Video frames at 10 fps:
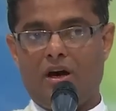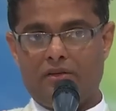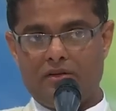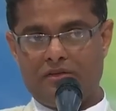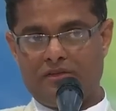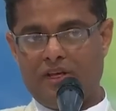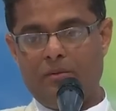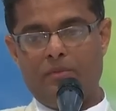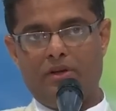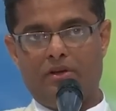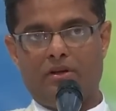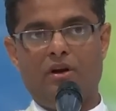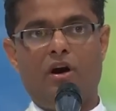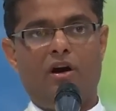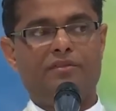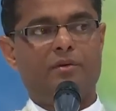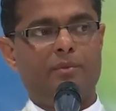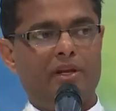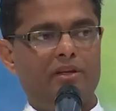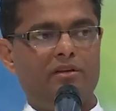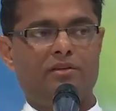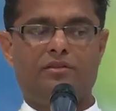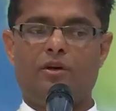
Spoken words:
The same deer, after many years,